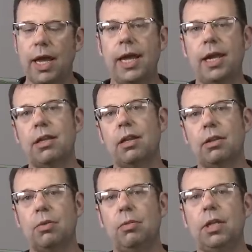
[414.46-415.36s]
And
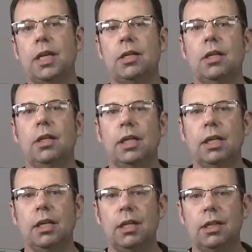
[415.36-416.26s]
the communication
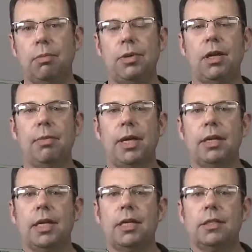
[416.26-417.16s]
link in the PL
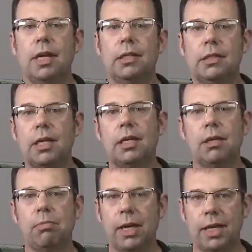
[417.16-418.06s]
mount is
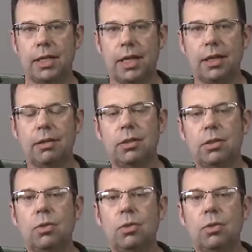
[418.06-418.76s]
sending metadata